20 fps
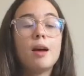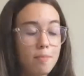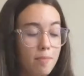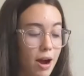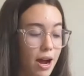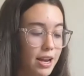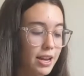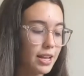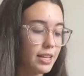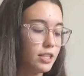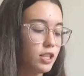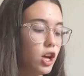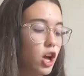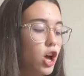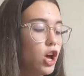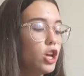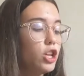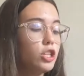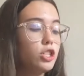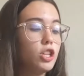Mine is.
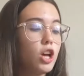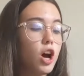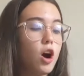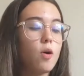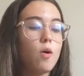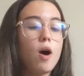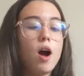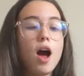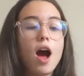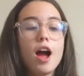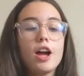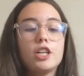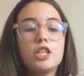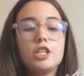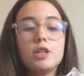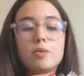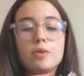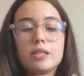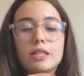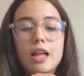So
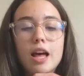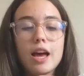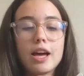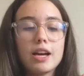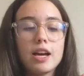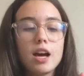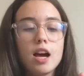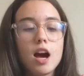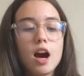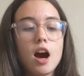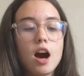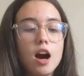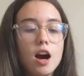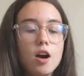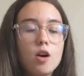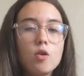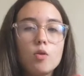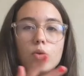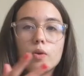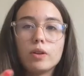she was like,
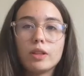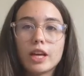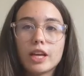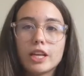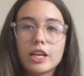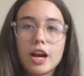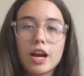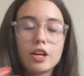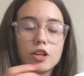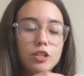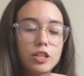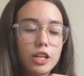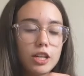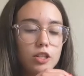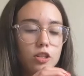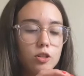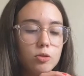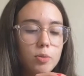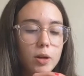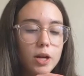oh, like, yeah, your
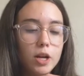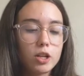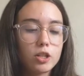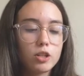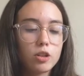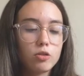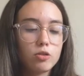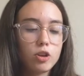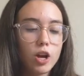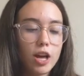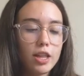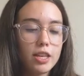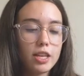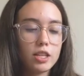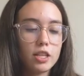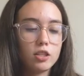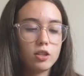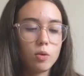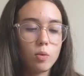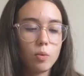second toe is bigger, so try
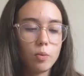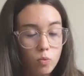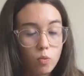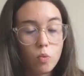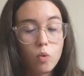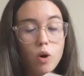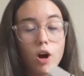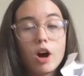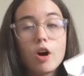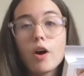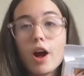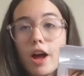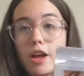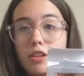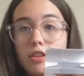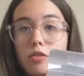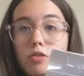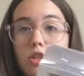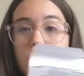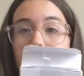these. So what,
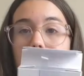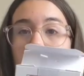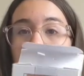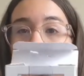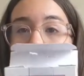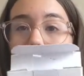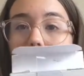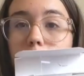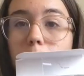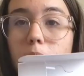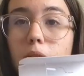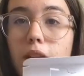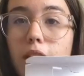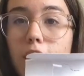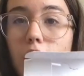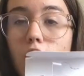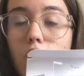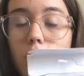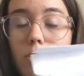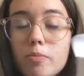okay, so she's actually
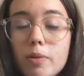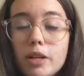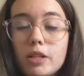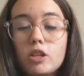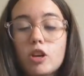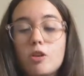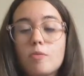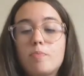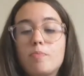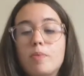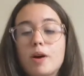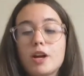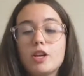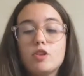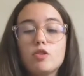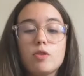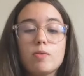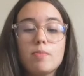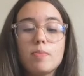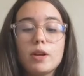putting it on her big toe,
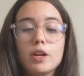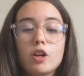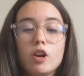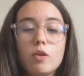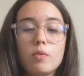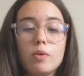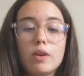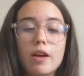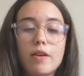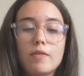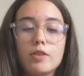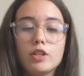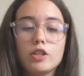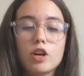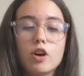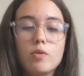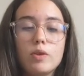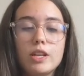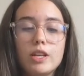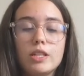but you can put it on whatever
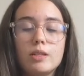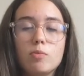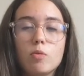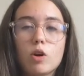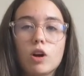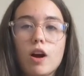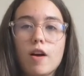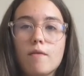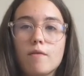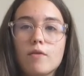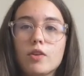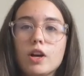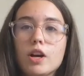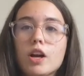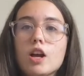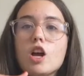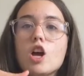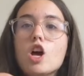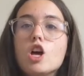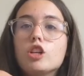toe needs more
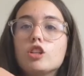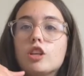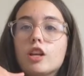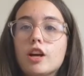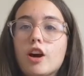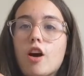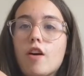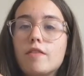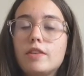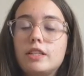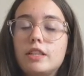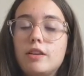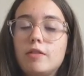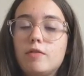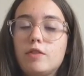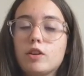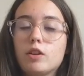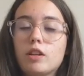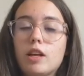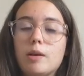comfort. So like, obviously
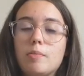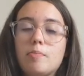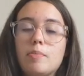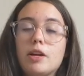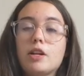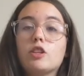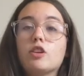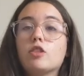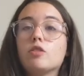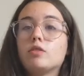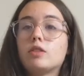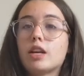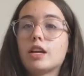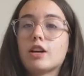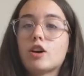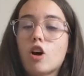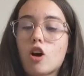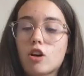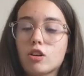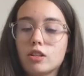if your like big toe's
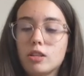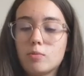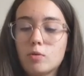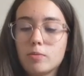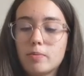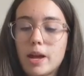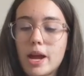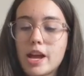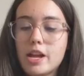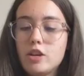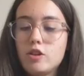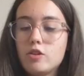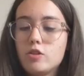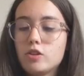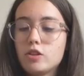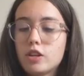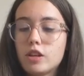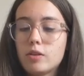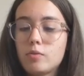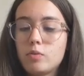like causing more pain, you
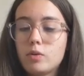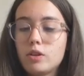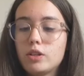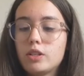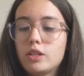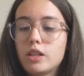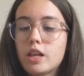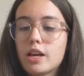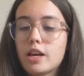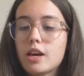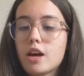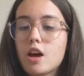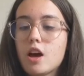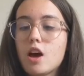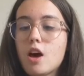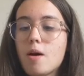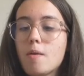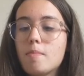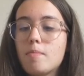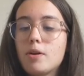just like, were to like
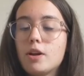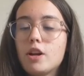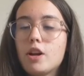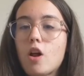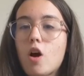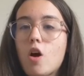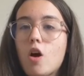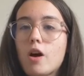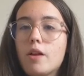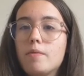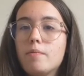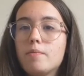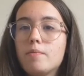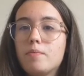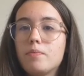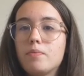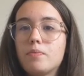put it on,